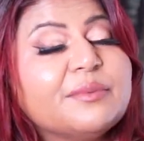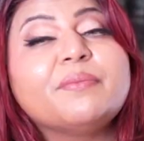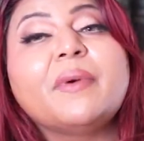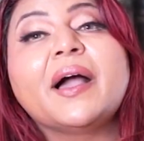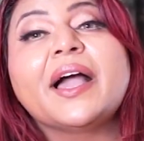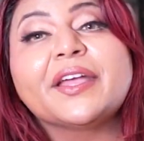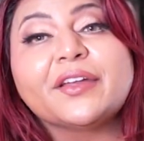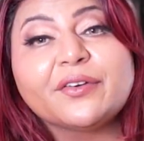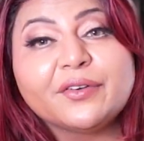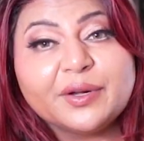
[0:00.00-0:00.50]

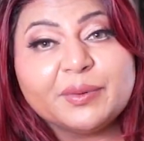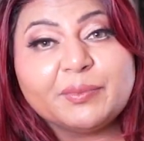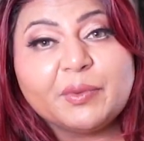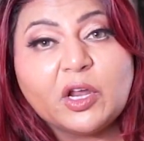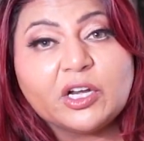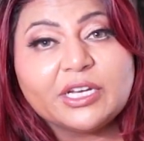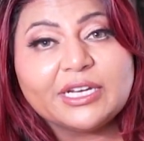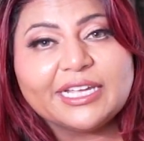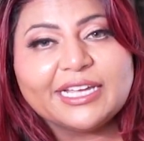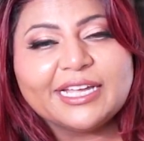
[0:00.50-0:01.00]

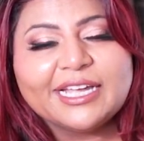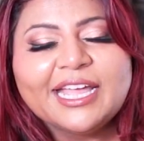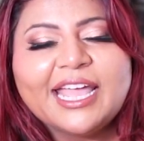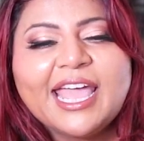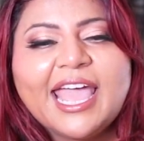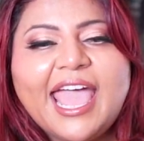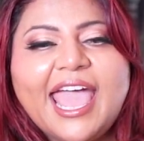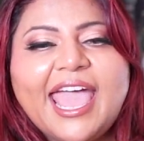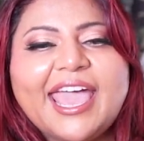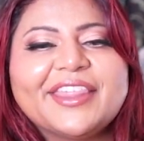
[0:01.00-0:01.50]
bioremodeler.
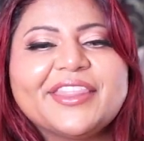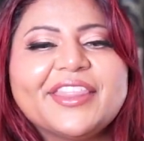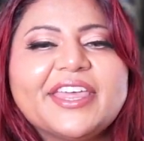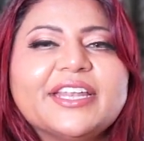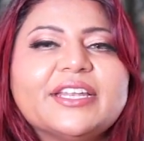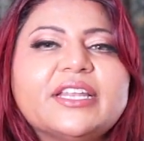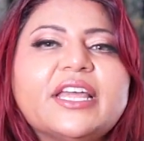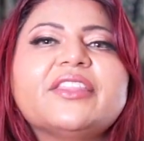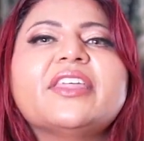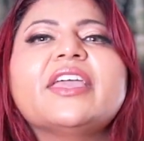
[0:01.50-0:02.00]
And
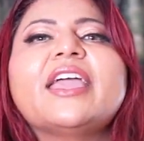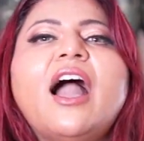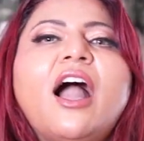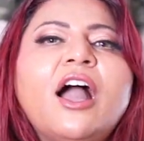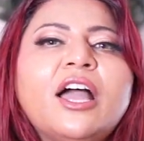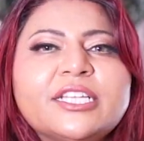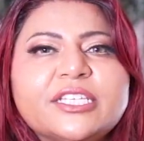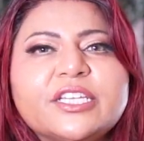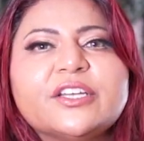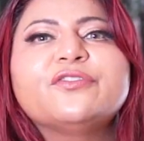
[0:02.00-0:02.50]
then there
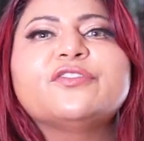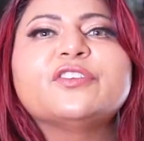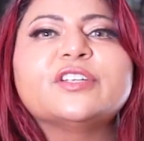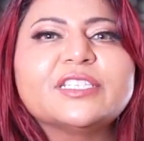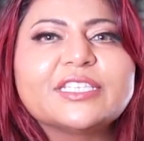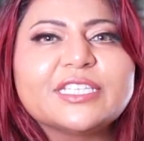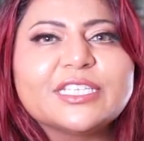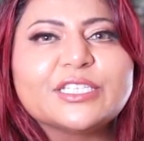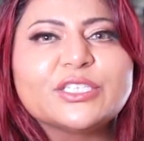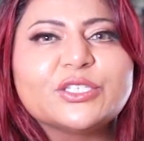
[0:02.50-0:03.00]
are
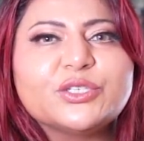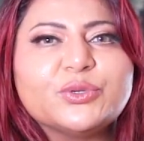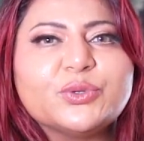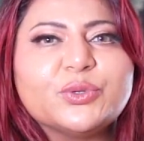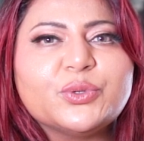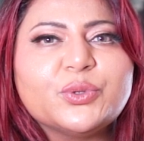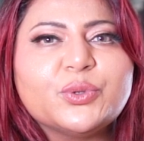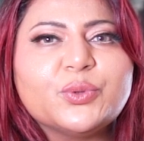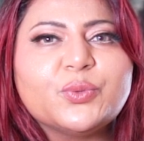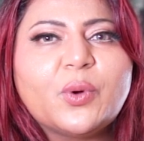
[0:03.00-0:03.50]
differences to
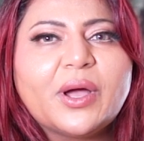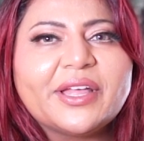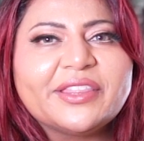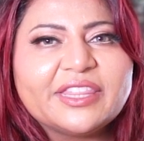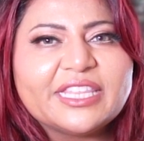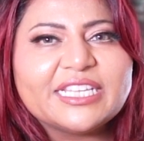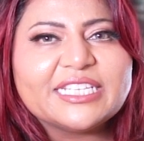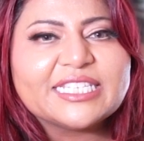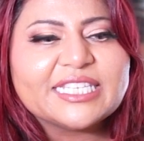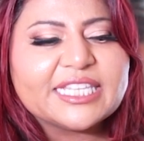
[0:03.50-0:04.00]
what
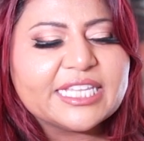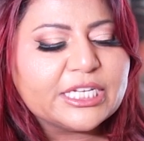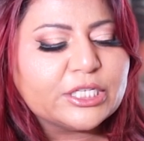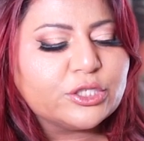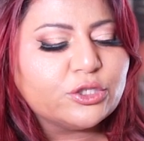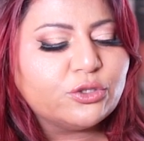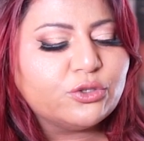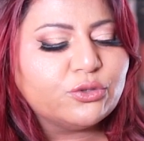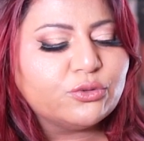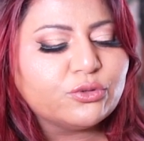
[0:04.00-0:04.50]
these things
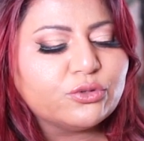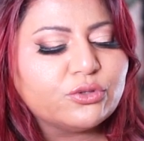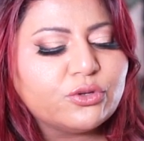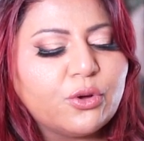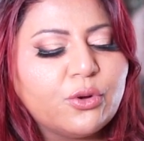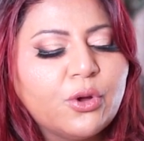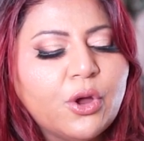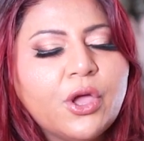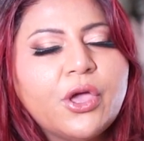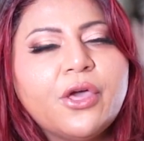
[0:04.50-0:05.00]
do.
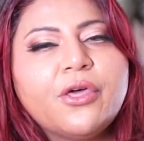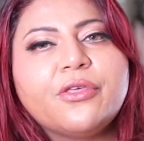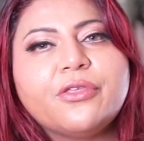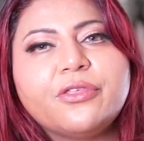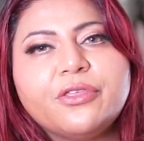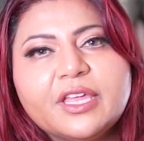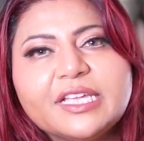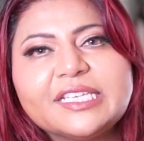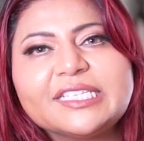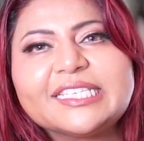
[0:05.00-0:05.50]
So
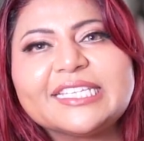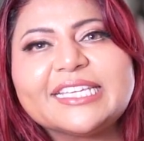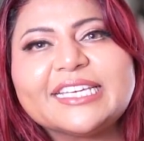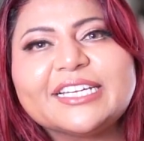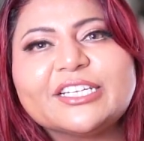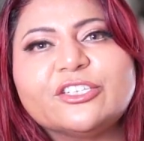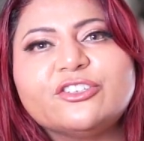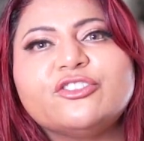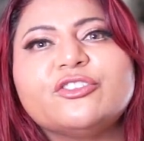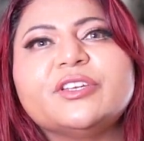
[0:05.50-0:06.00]
this
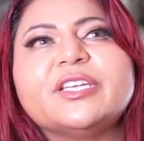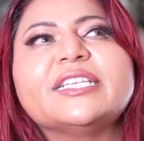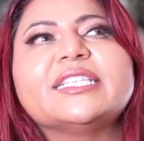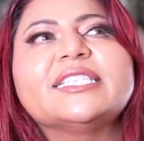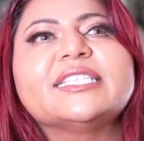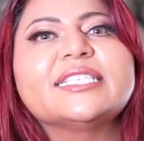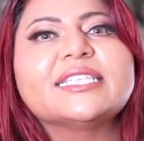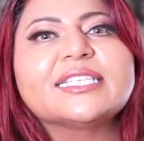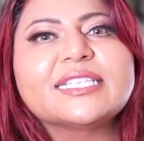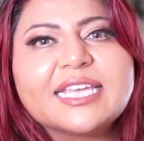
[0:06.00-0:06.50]
here treats
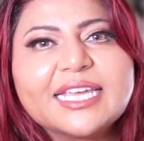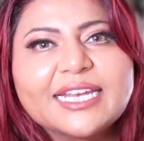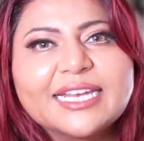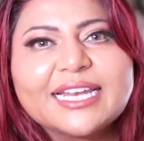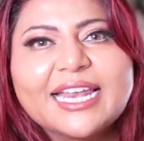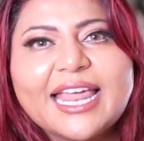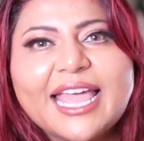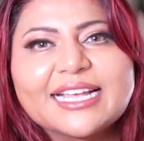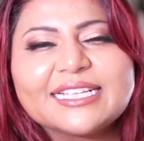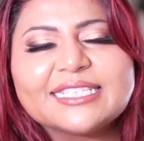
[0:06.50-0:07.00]
skin
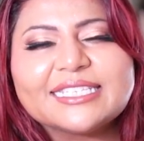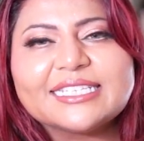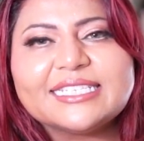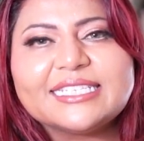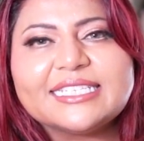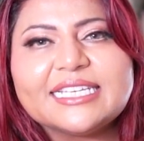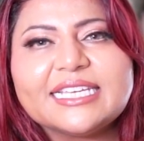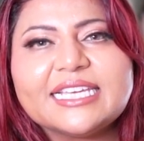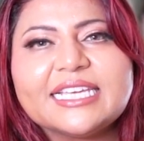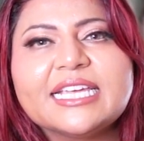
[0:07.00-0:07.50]

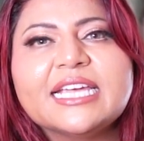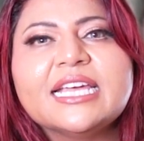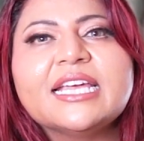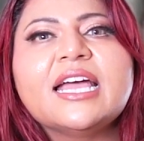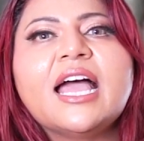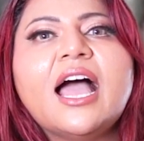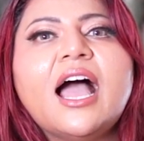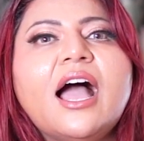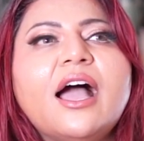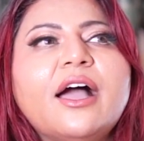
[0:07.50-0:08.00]
laxity
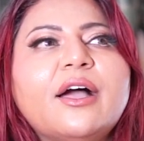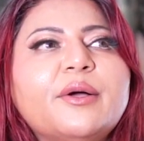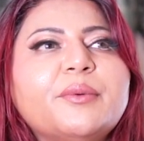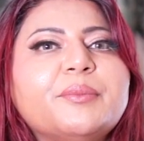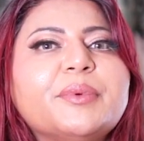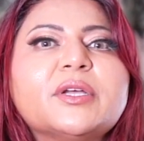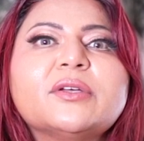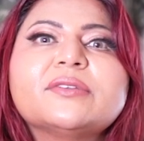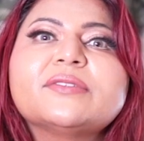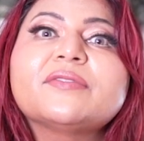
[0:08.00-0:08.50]
uh,
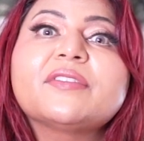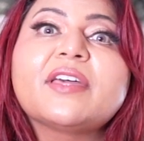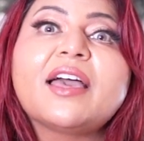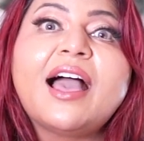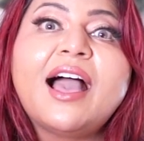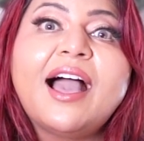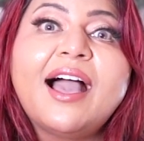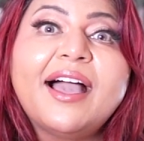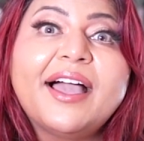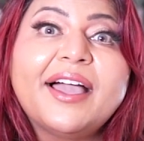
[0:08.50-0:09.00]
because of the
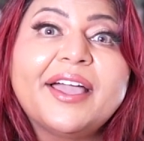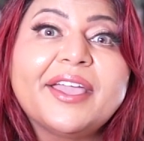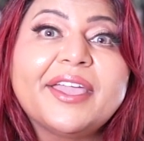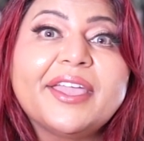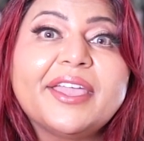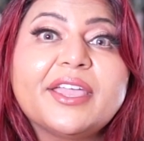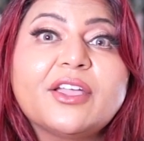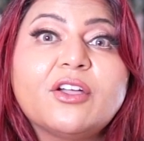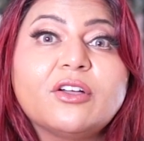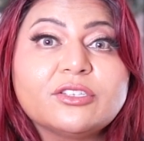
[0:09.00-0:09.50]

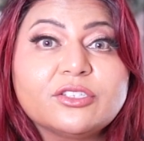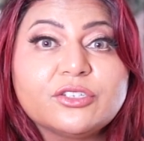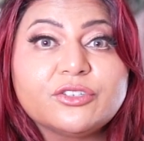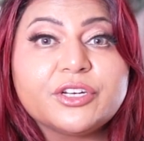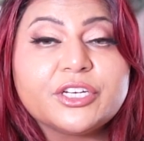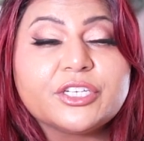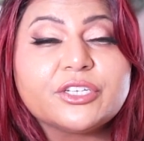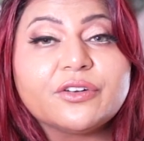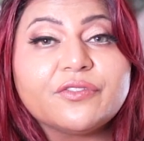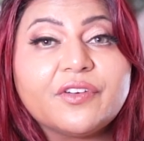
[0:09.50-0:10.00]
high
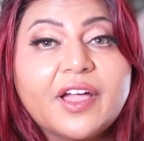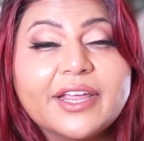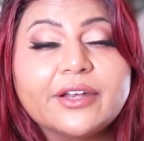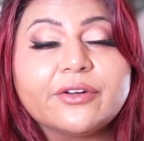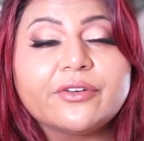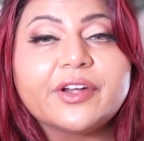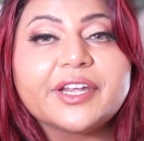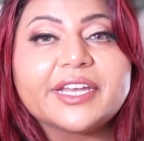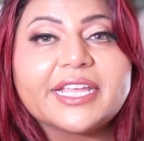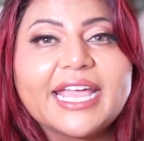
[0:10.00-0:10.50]
concentration of
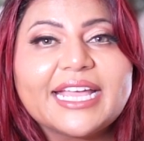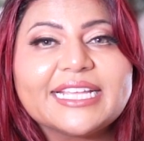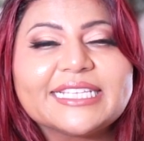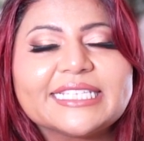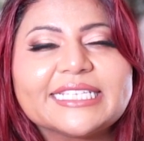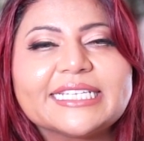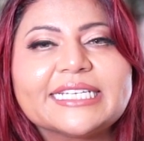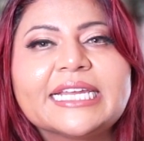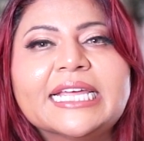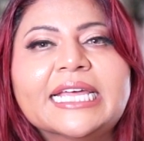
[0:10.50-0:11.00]
hyaluronic
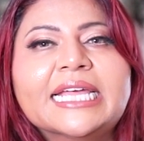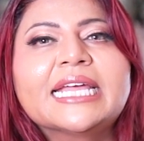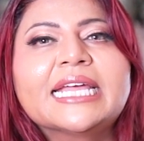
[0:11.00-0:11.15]
acid,